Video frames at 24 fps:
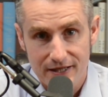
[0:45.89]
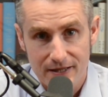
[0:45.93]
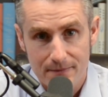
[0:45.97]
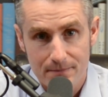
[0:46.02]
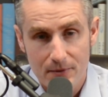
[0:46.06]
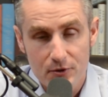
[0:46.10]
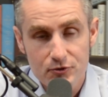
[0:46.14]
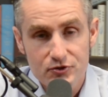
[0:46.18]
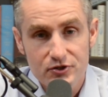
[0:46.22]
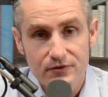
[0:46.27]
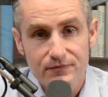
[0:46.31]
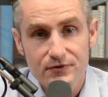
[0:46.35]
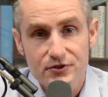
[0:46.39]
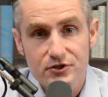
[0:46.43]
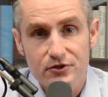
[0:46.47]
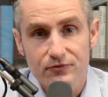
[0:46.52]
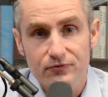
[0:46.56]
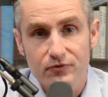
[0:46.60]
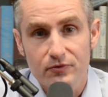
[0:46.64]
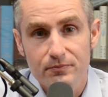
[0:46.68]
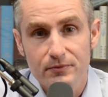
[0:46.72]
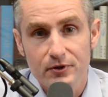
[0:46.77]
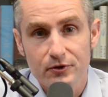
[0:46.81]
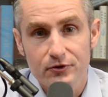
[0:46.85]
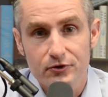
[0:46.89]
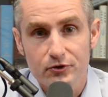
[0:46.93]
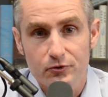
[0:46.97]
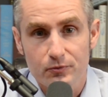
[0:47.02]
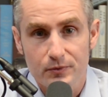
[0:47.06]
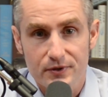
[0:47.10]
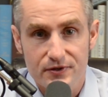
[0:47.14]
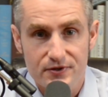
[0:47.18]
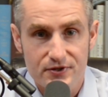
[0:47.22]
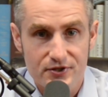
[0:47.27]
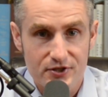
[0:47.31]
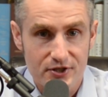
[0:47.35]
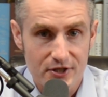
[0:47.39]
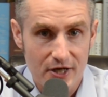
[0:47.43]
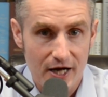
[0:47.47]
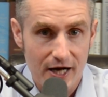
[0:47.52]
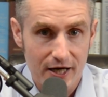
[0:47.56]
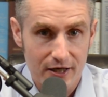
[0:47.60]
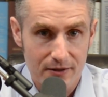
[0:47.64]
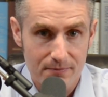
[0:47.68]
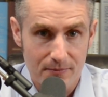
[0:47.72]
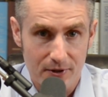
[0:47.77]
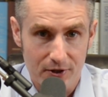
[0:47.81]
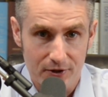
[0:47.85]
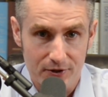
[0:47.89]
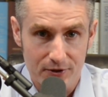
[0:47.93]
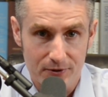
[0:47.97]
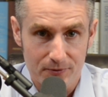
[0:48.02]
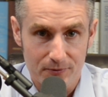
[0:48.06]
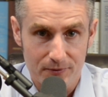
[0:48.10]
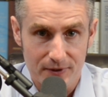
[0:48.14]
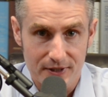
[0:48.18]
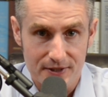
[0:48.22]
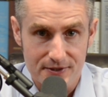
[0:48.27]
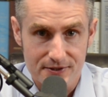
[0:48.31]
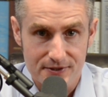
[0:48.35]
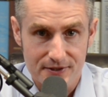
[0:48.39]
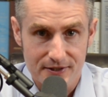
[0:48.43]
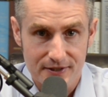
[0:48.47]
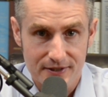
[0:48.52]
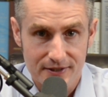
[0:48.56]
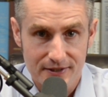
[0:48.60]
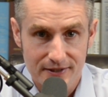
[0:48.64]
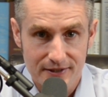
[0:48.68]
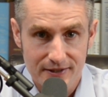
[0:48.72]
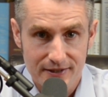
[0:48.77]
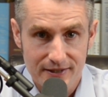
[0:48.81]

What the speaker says: Most of us are familiar with stock market risk,